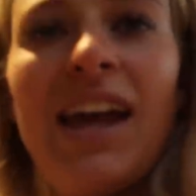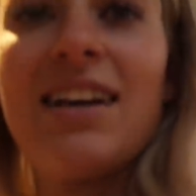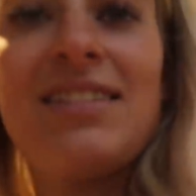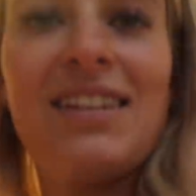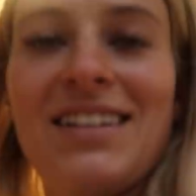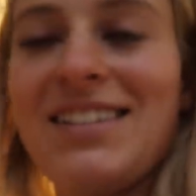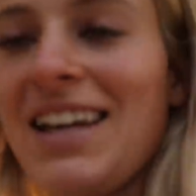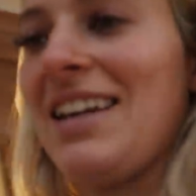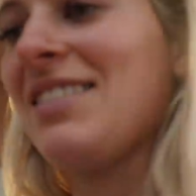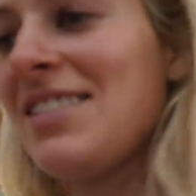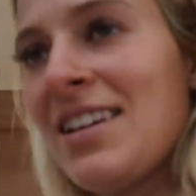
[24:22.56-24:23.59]
yes, it
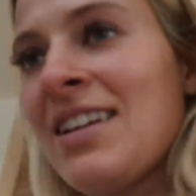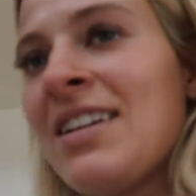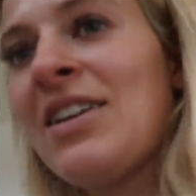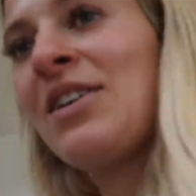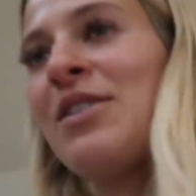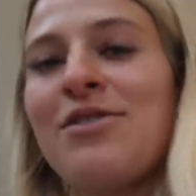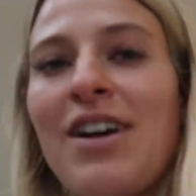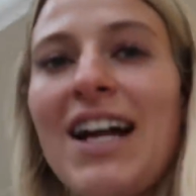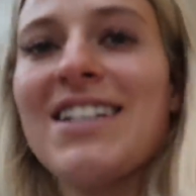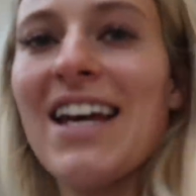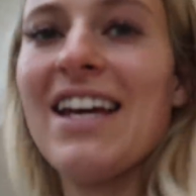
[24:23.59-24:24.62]
is
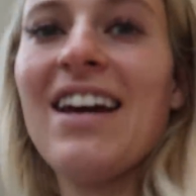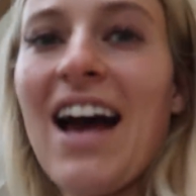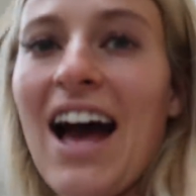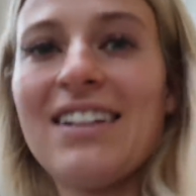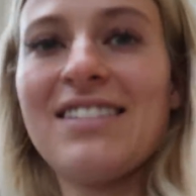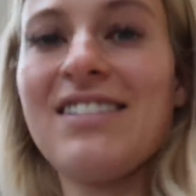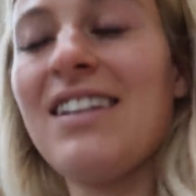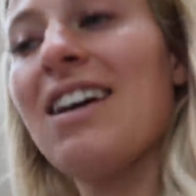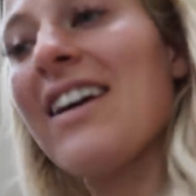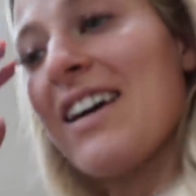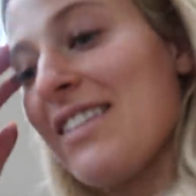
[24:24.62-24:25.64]
Friday and
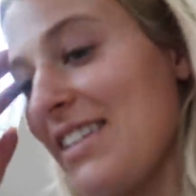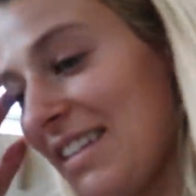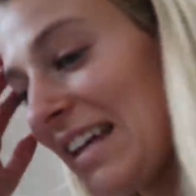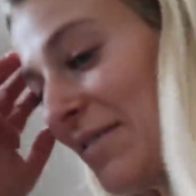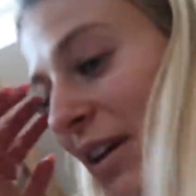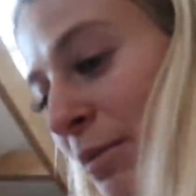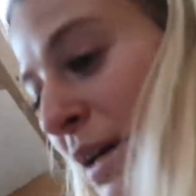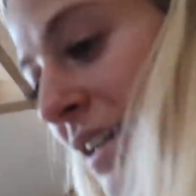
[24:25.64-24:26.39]
this evening